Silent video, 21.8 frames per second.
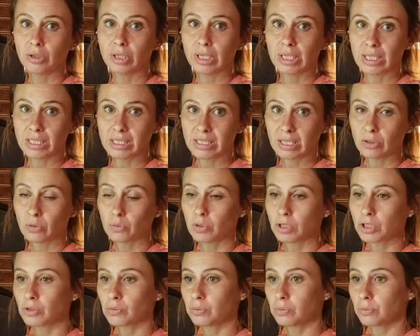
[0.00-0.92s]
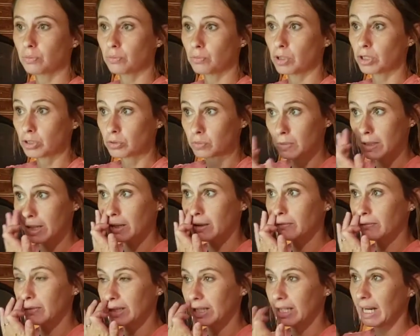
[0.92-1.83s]
it gets down to
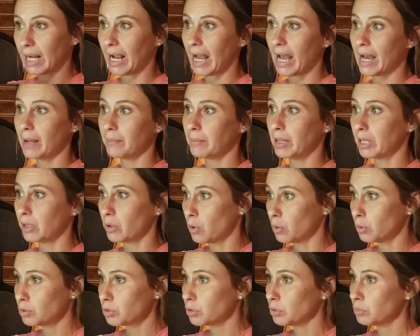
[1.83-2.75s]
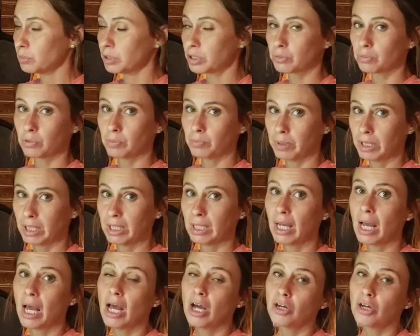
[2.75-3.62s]
112 and then I add my culture which will be